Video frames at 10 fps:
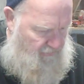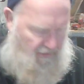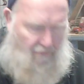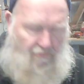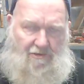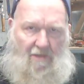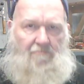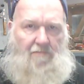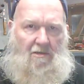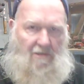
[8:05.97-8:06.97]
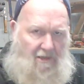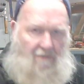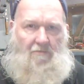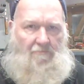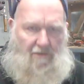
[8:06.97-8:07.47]
that was
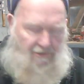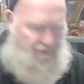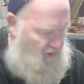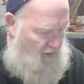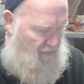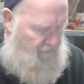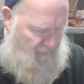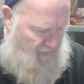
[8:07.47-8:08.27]
unbelievably sharp.